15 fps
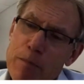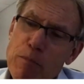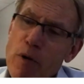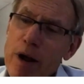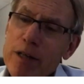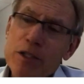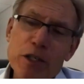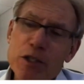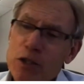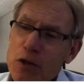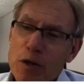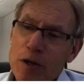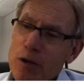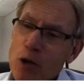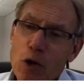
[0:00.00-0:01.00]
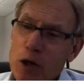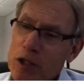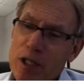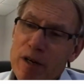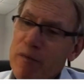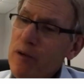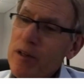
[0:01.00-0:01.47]
project's going to look
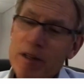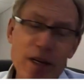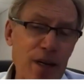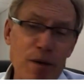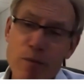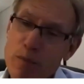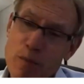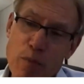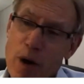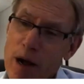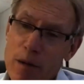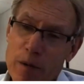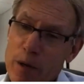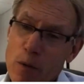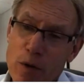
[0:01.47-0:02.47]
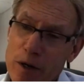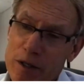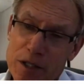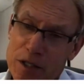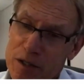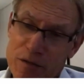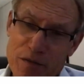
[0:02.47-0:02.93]
different than it probably
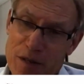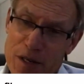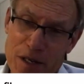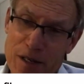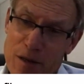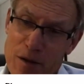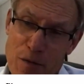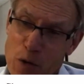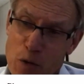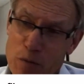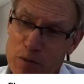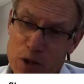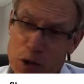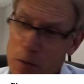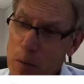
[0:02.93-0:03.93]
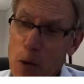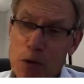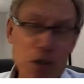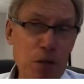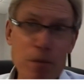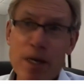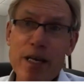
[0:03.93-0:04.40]
was
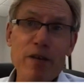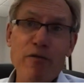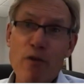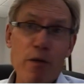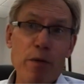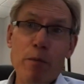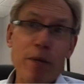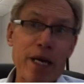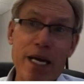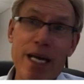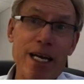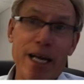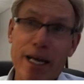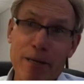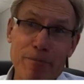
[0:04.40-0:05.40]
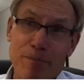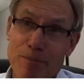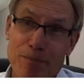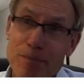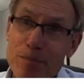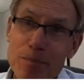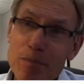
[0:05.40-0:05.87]
supposed to be from the beginning.
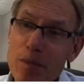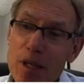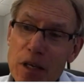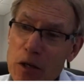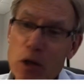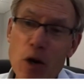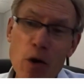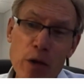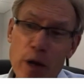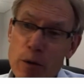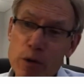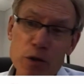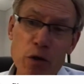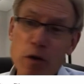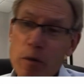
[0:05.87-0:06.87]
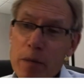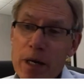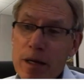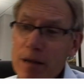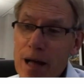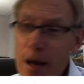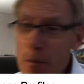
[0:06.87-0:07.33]
There was going to be
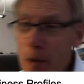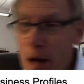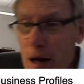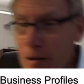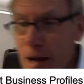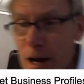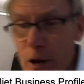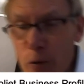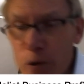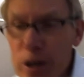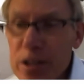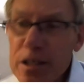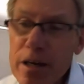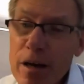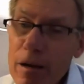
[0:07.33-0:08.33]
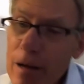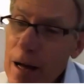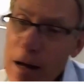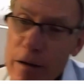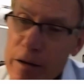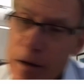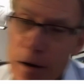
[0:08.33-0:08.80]
a lot of retail
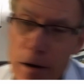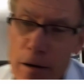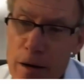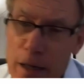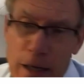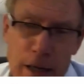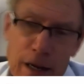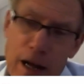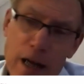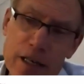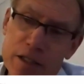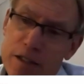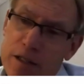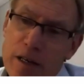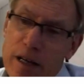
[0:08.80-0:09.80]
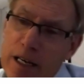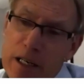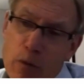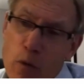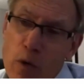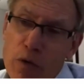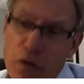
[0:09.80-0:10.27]
out there.
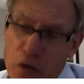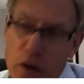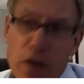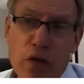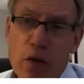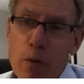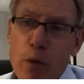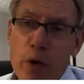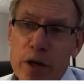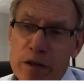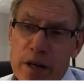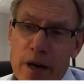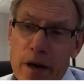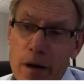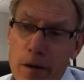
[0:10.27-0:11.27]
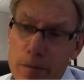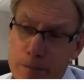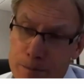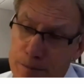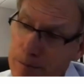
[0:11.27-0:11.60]
We'll see some retail,